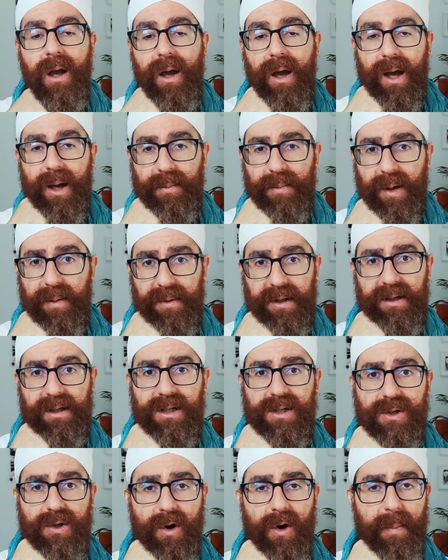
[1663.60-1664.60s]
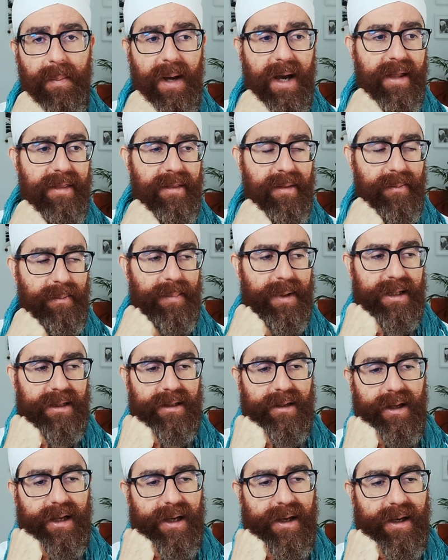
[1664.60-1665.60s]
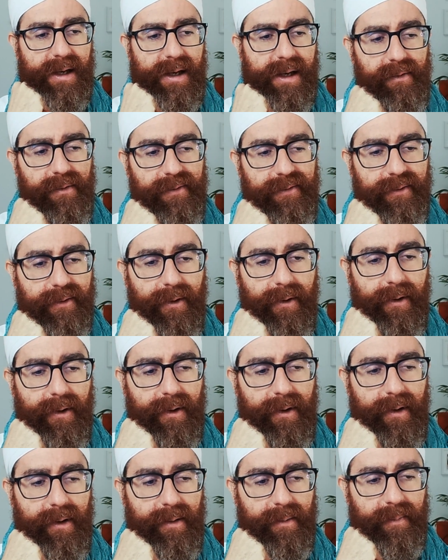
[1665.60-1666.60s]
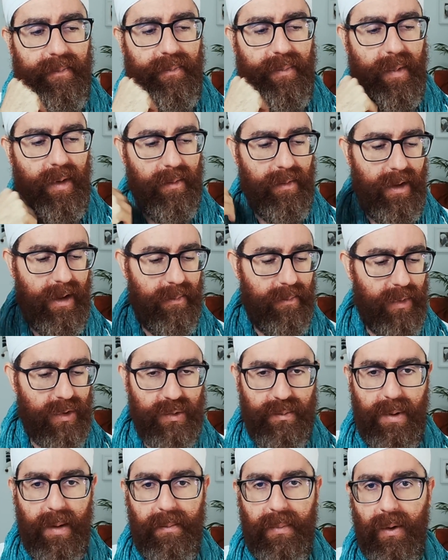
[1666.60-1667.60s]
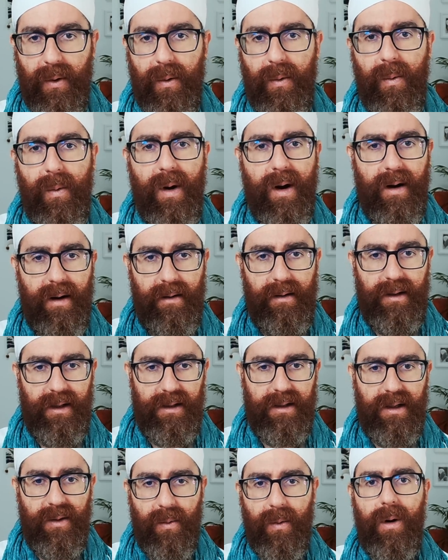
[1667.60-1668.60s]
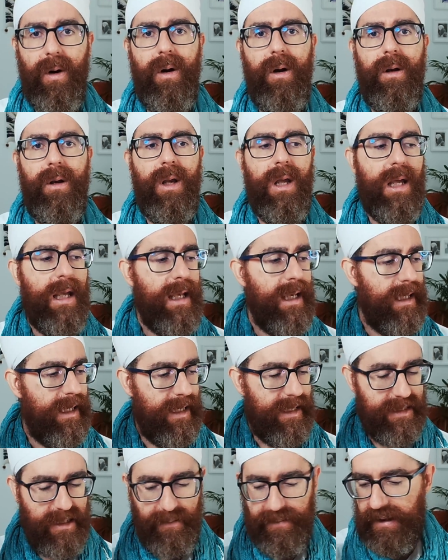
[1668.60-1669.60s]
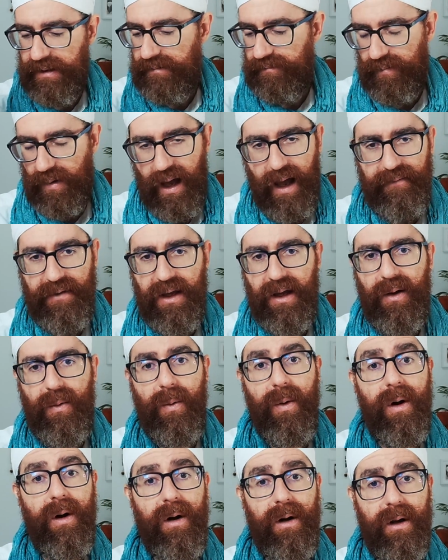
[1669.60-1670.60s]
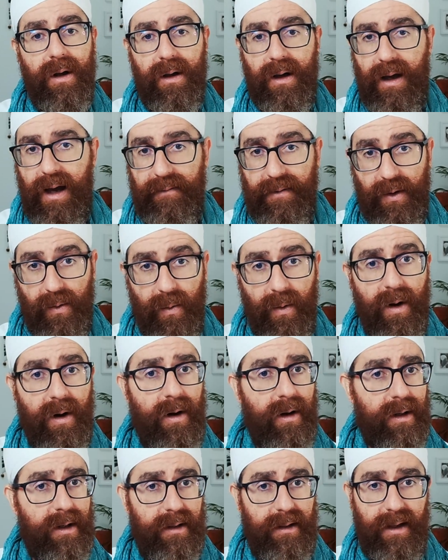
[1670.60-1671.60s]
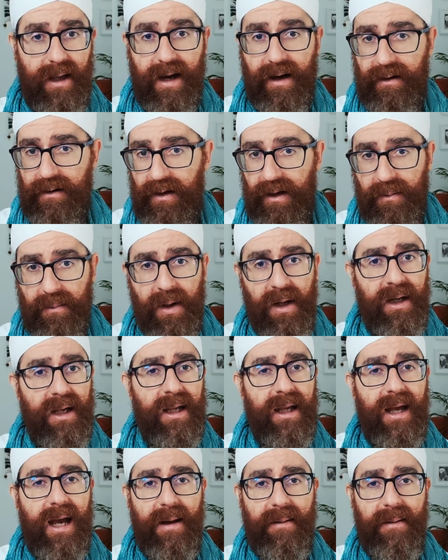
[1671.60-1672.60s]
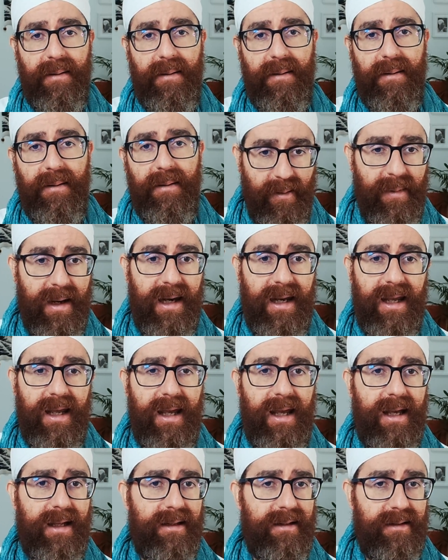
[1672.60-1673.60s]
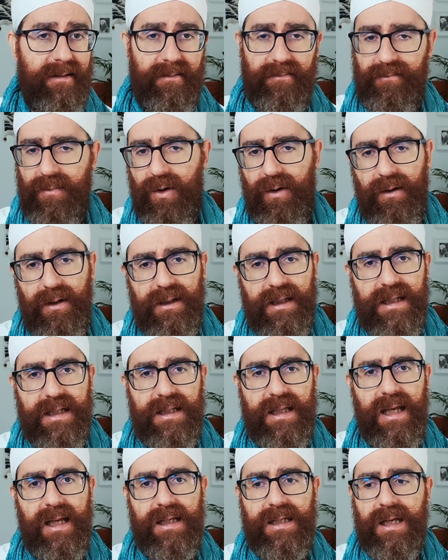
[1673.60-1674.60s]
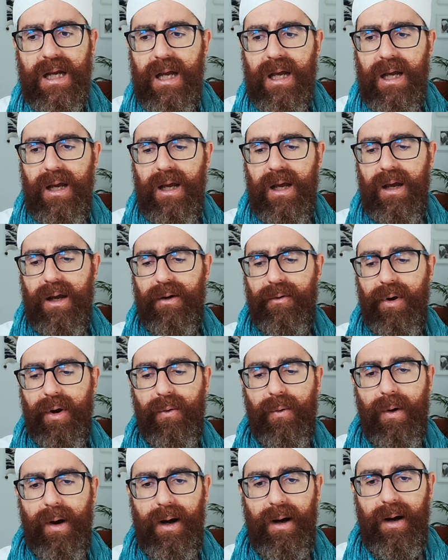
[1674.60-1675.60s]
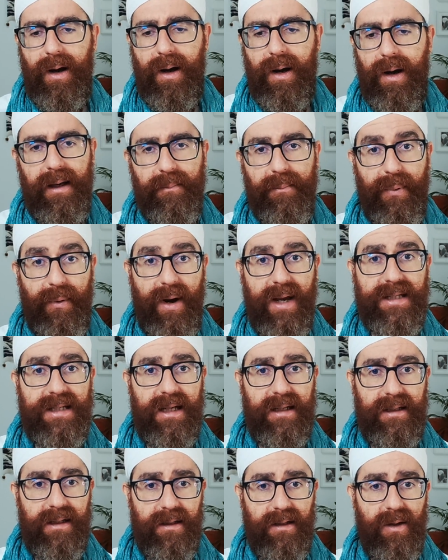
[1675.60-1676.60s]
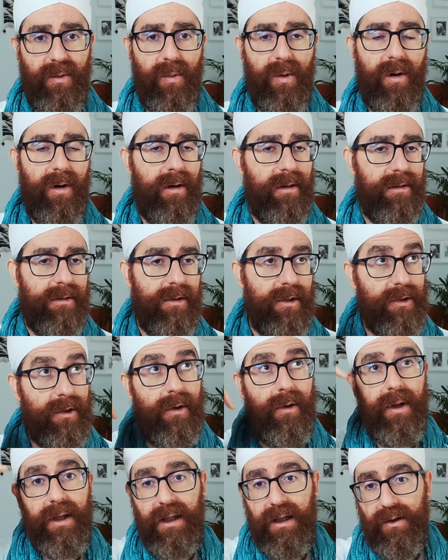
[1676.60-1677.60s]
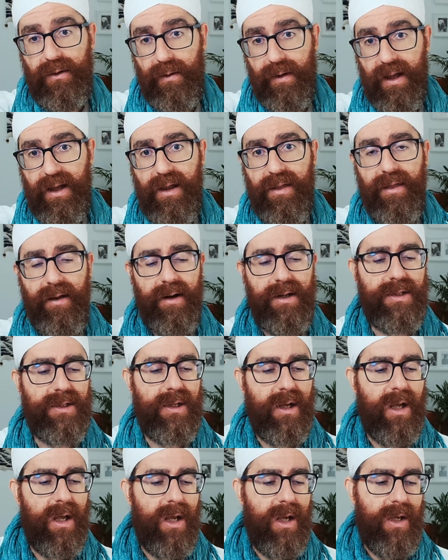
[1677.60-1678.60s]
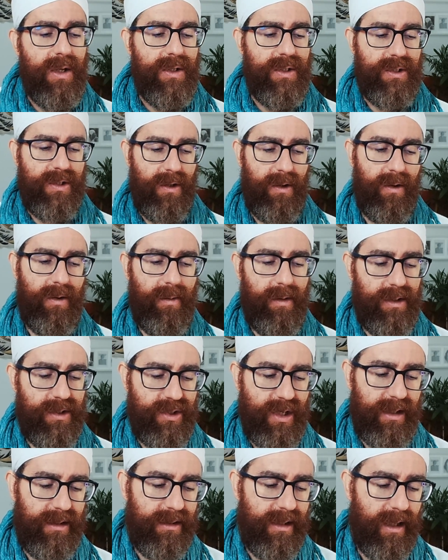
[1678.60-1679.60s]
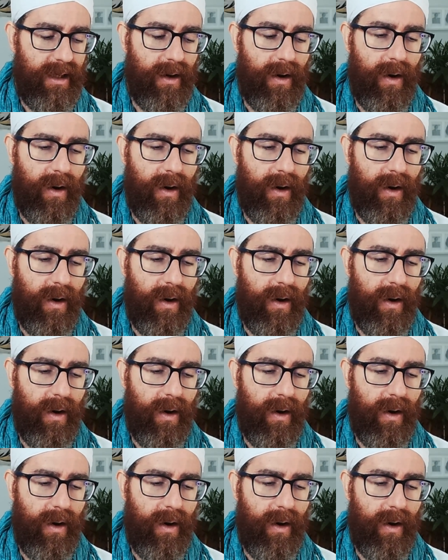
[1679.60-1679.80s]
Maybe it is your path, but for most people who are in the world, it's about having work, earning money, having a family, and all these things require being present in the world, not going into the ethers. So chanting